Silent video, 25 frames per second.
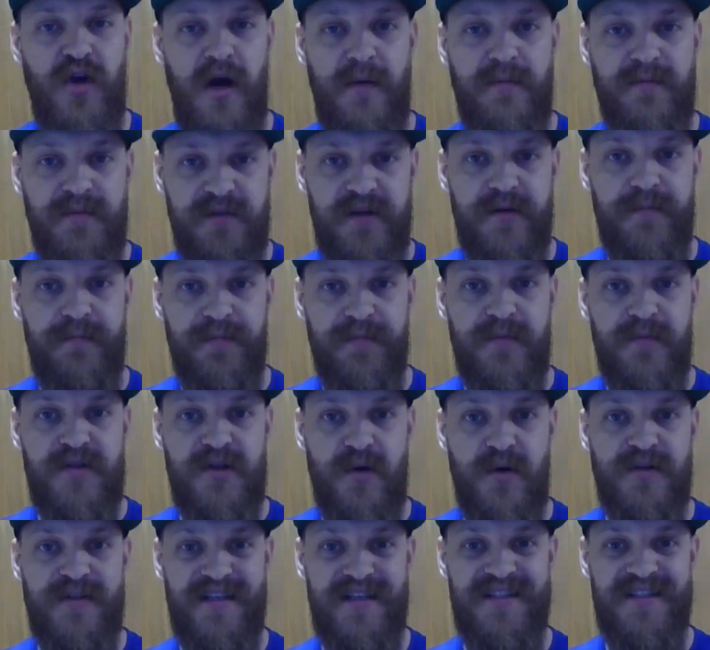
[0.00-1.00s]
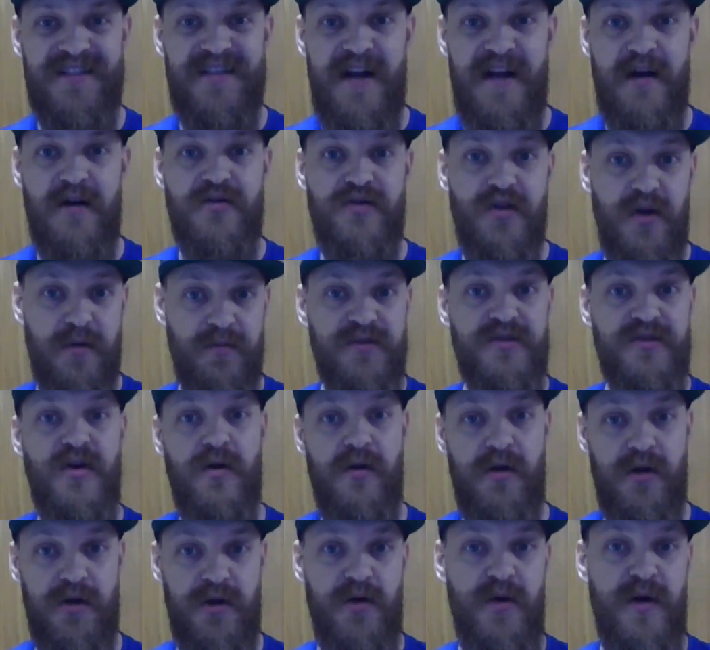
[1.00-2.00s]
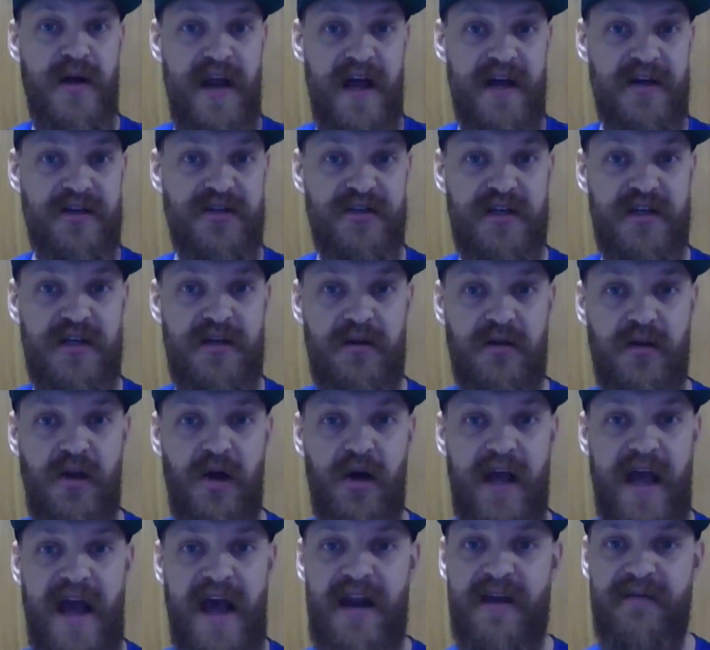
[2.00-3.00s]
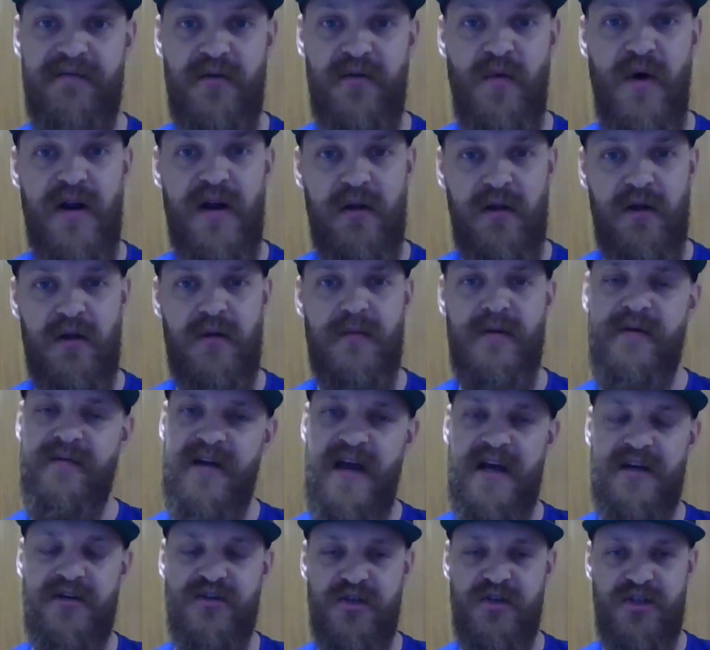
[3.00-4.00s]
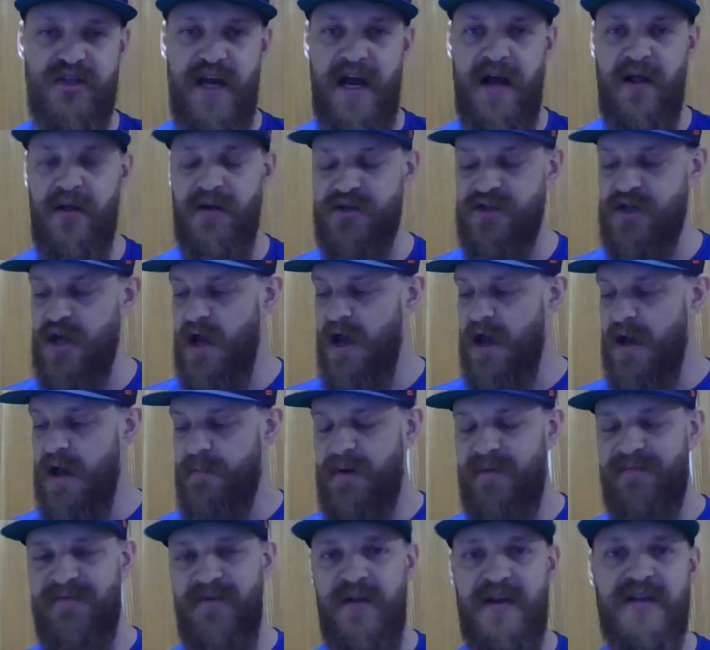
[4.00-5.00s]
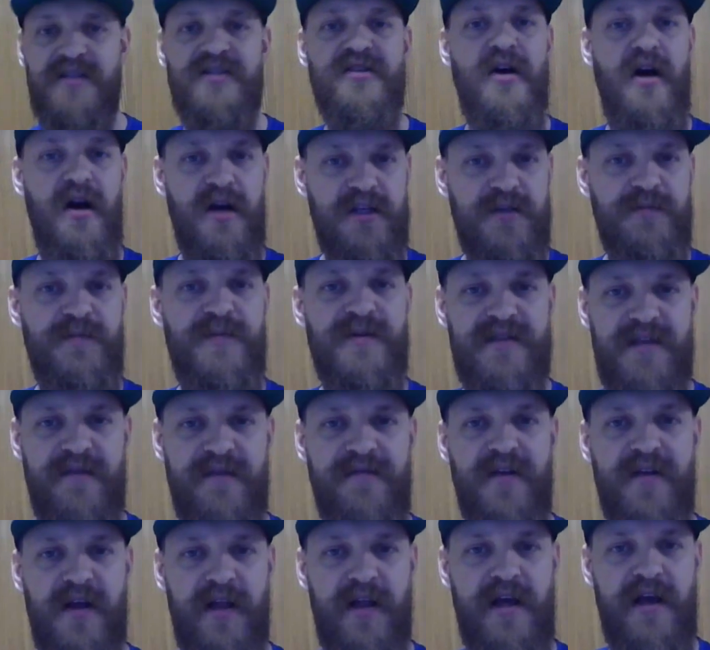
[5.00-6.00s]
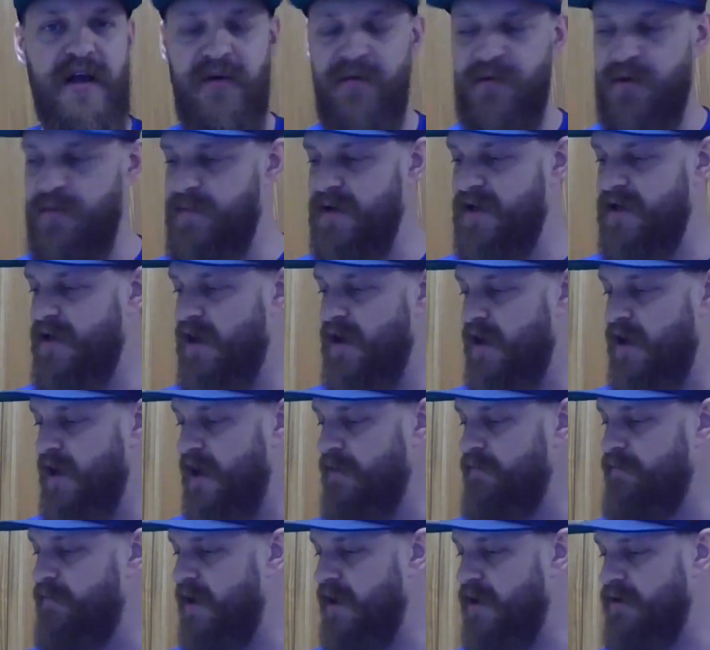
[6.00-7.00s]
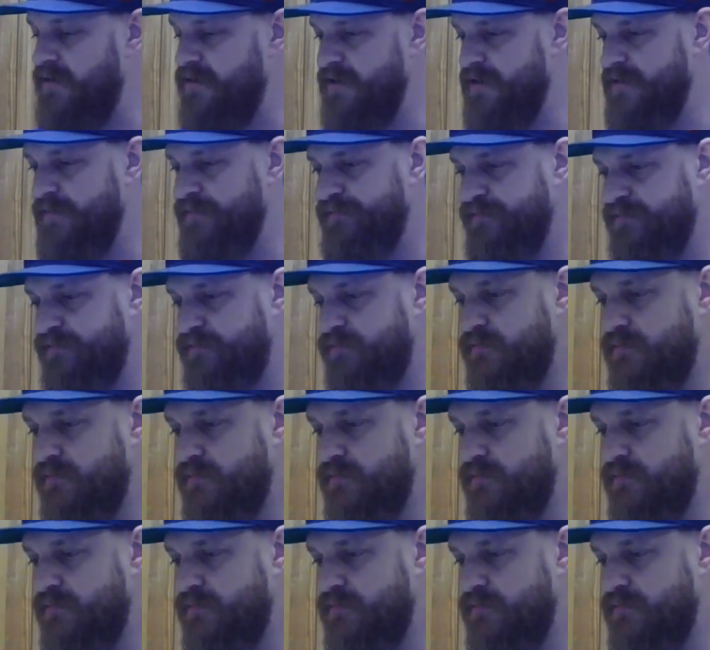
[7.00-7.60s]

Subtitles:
Drums. So it's a snare drum solo you can actually look at if you want a little bit of an extra challenge. But for this song specifically, it would be done on bells.